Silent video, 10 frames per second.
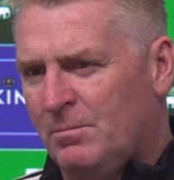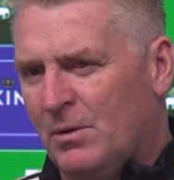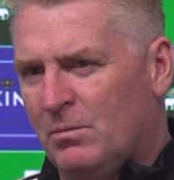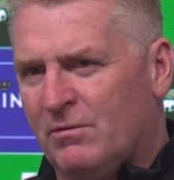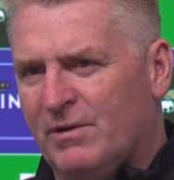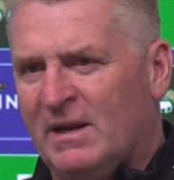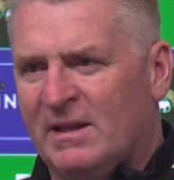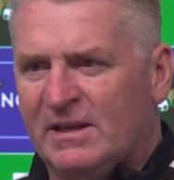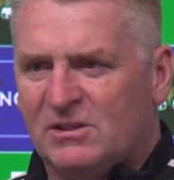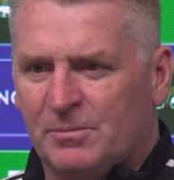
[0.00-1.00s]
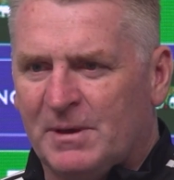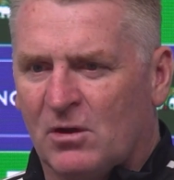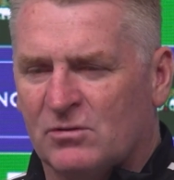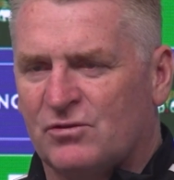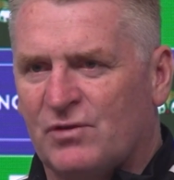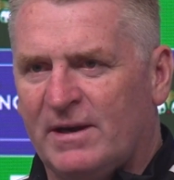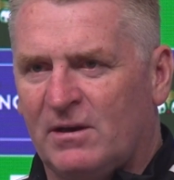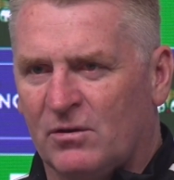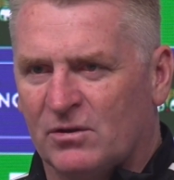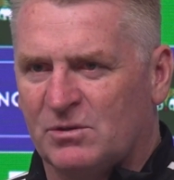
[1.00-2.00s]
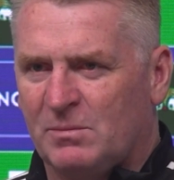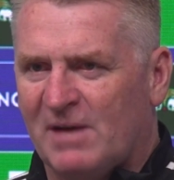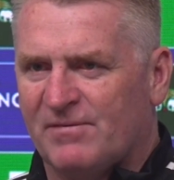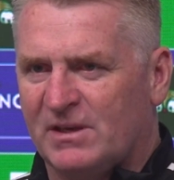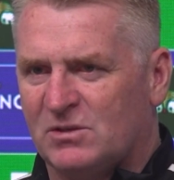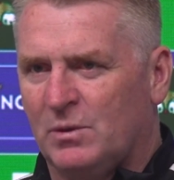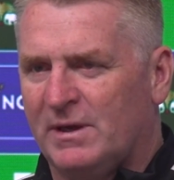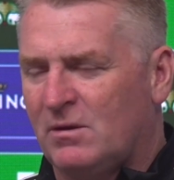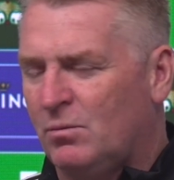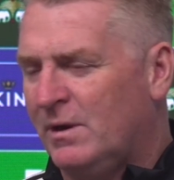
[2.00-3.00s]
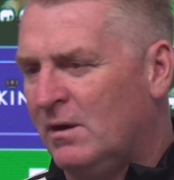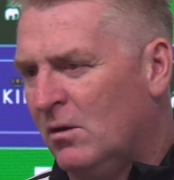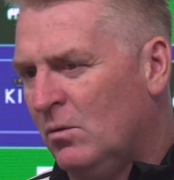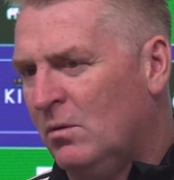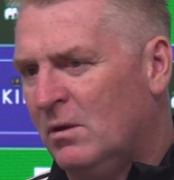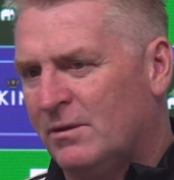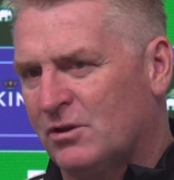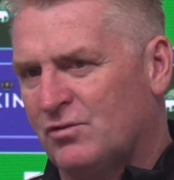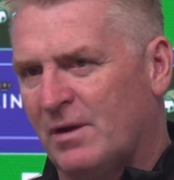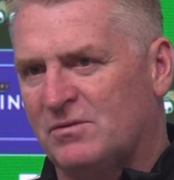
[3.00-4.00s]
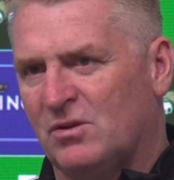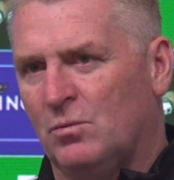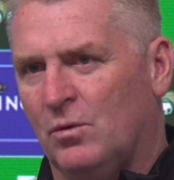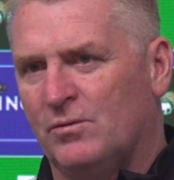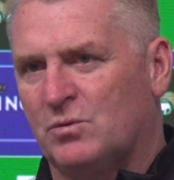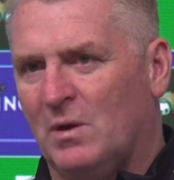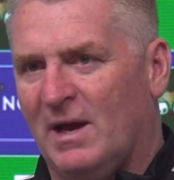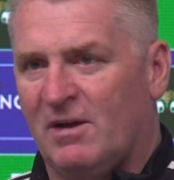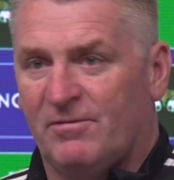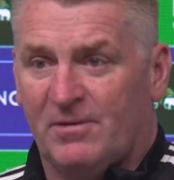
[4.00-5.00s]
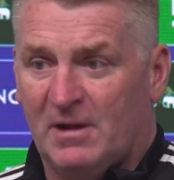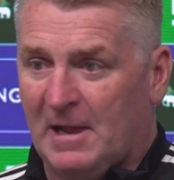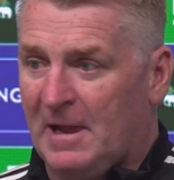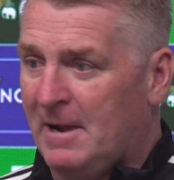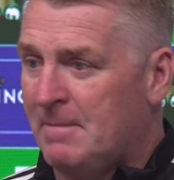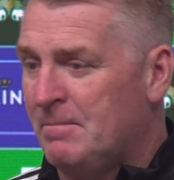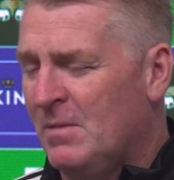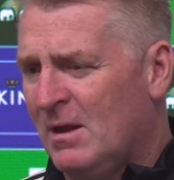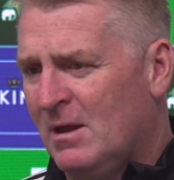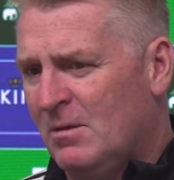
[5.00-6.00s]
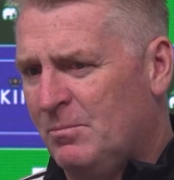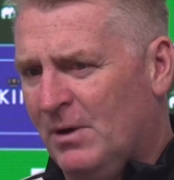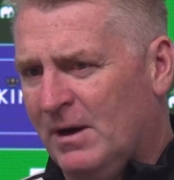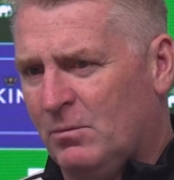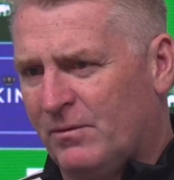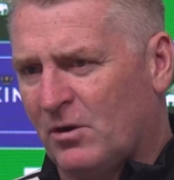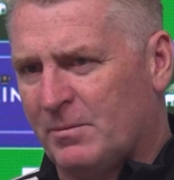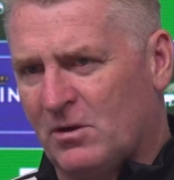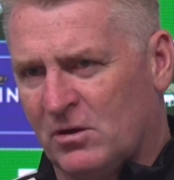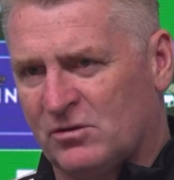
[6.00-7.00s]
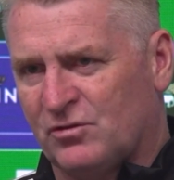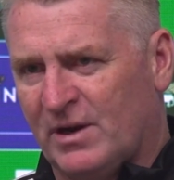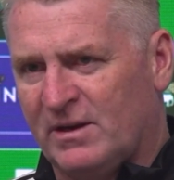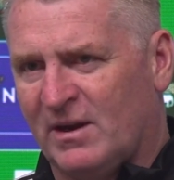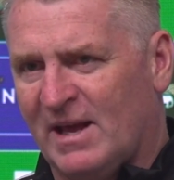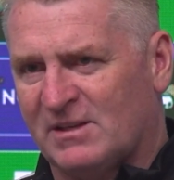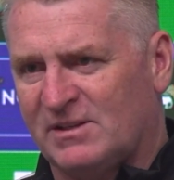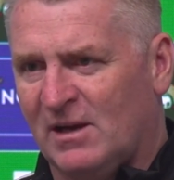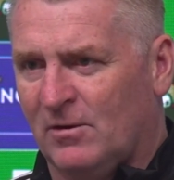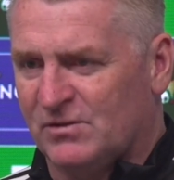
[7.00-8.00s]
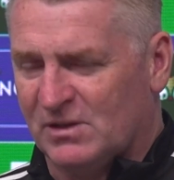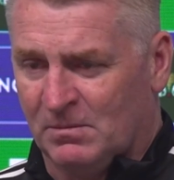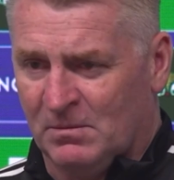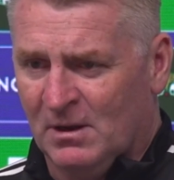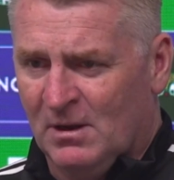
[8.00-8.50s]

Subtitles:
But we really need to be concentrated on us, and we have this week. We know the strengths that Wolves will have, but we've got to be concentrated on ourselves and,